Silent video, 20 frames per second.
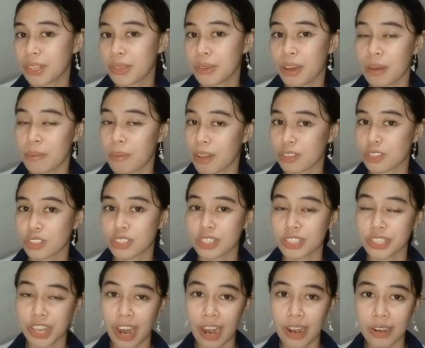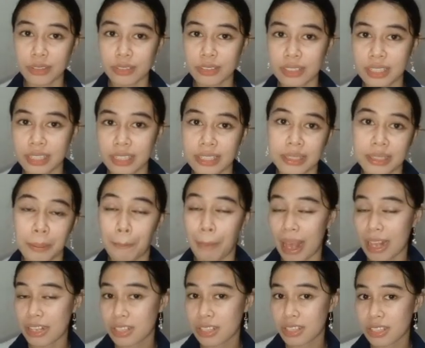you have answered kerosene,
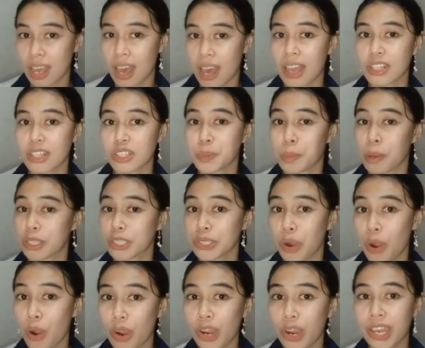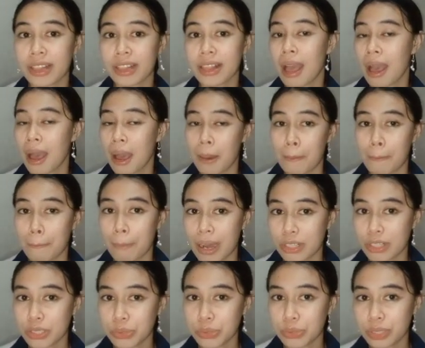pesticides, motor oil,
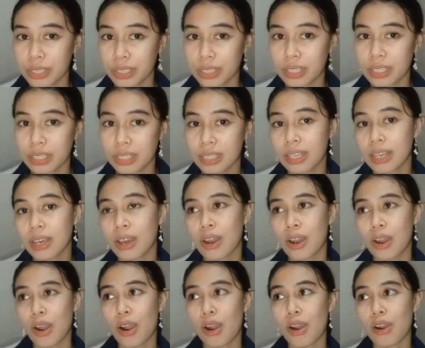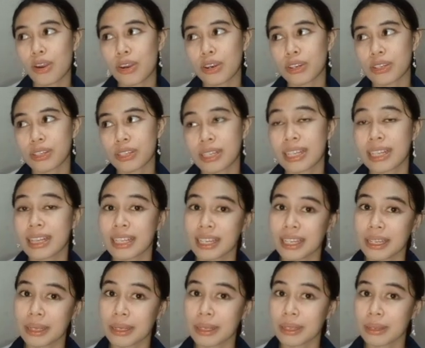battery, or
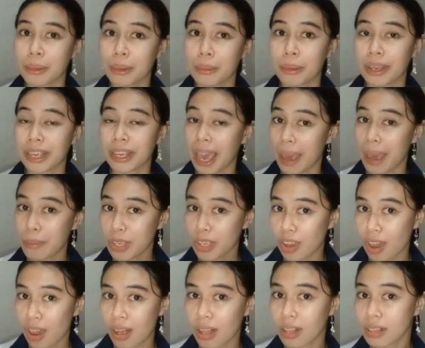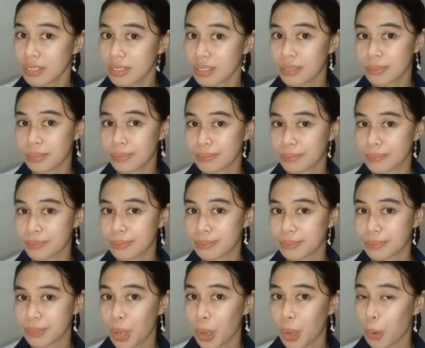cleaning chemicals.
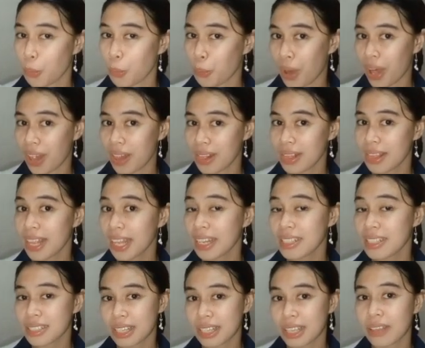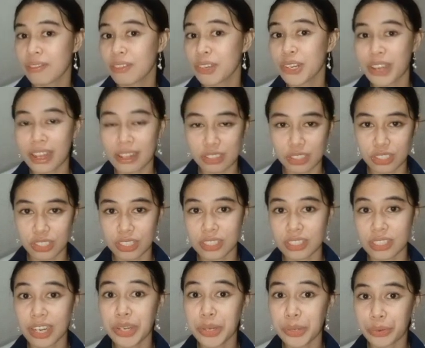Well, let us see if your
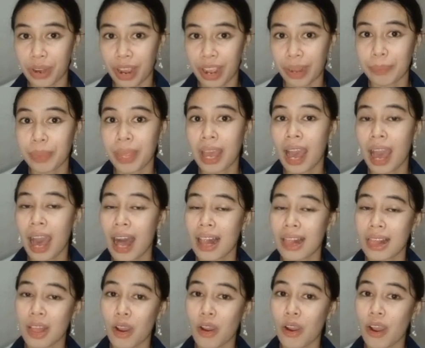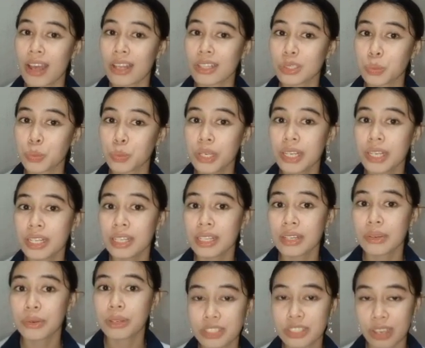answers are correct along as we
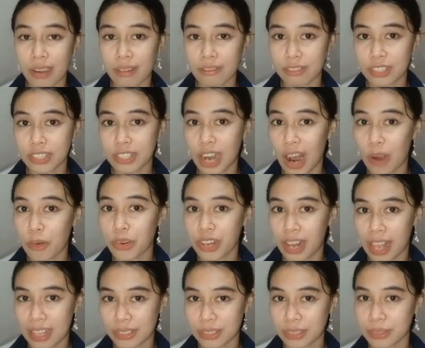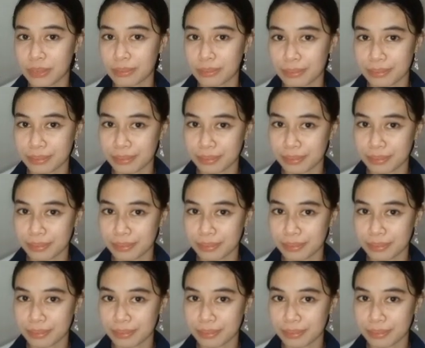discover our lesson.